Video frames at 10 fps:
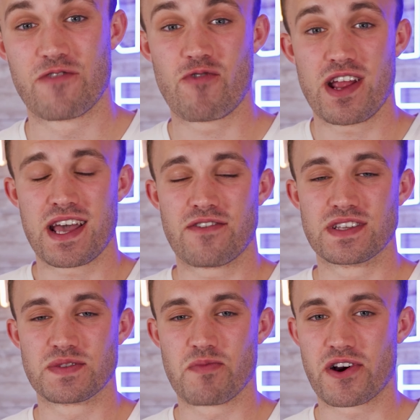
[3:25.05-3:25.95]
Right now in
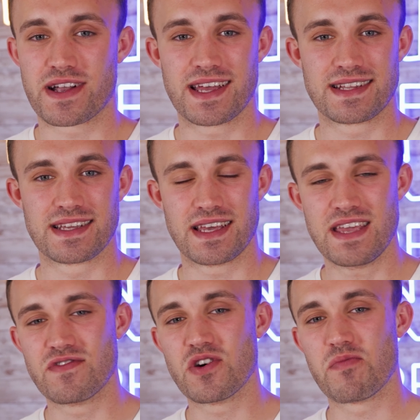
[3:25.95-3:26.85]
this market,
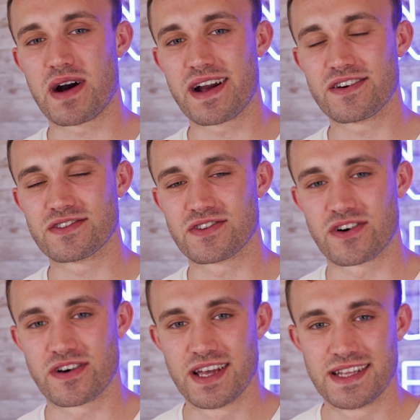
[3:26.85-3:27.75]
even though buyers
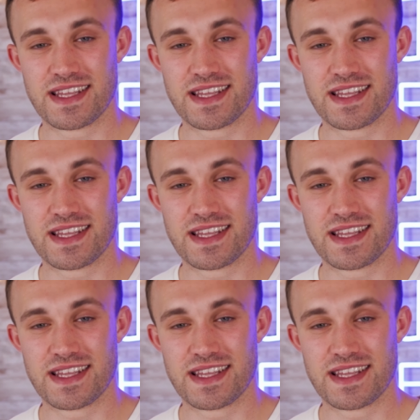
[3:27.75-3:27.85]
are